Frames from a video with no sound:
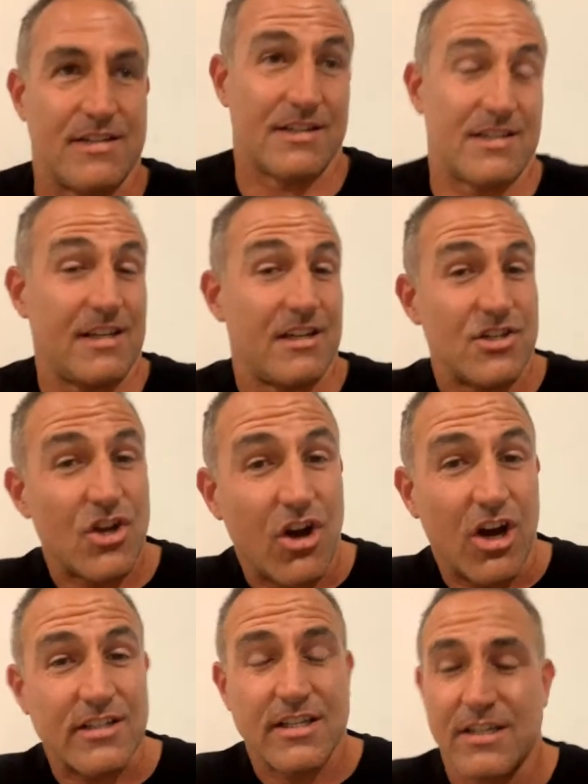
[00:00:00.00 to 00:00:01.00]
doesn't get as
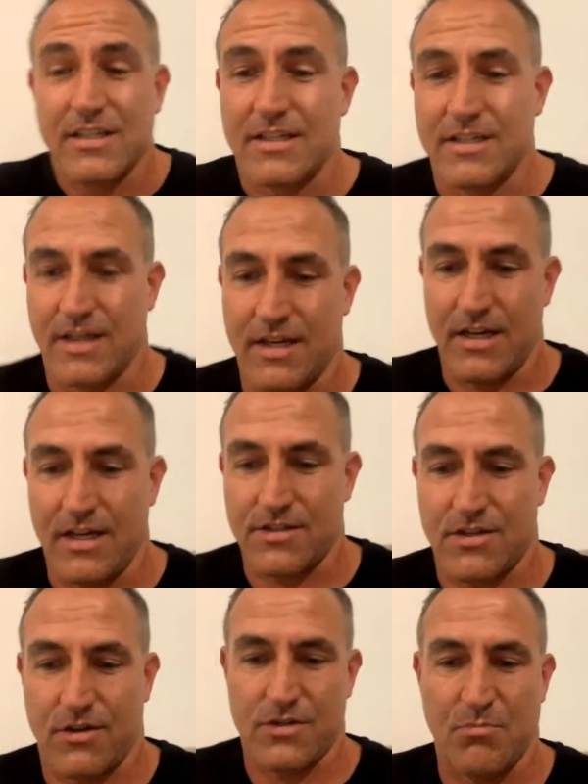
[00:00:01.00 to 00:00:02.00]
hot.
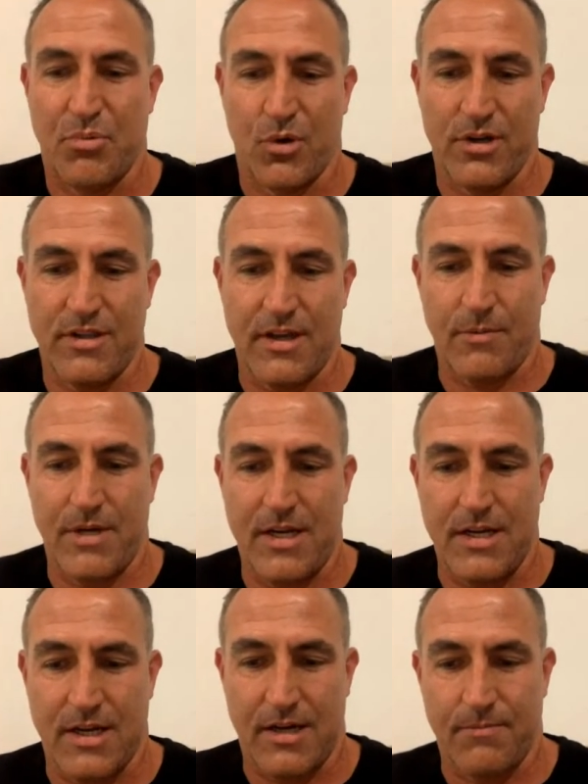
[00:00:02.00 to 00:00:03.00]
So it was important that
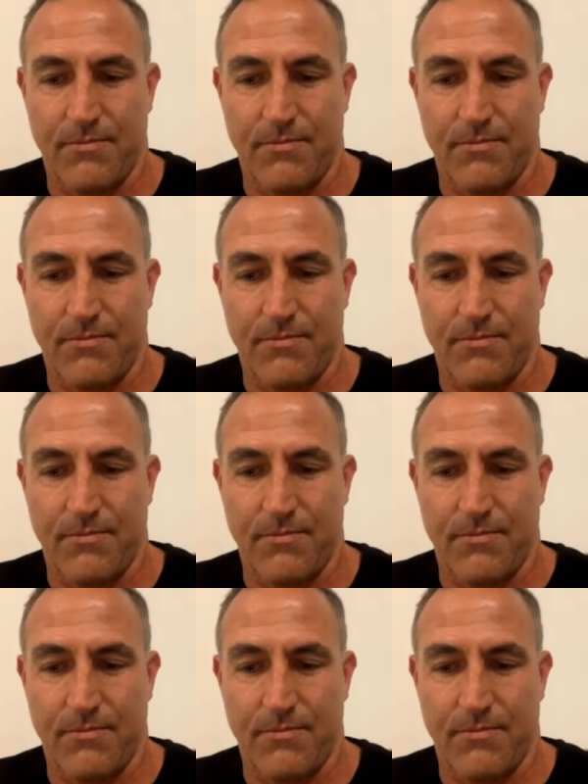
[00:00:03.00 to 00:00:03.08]
we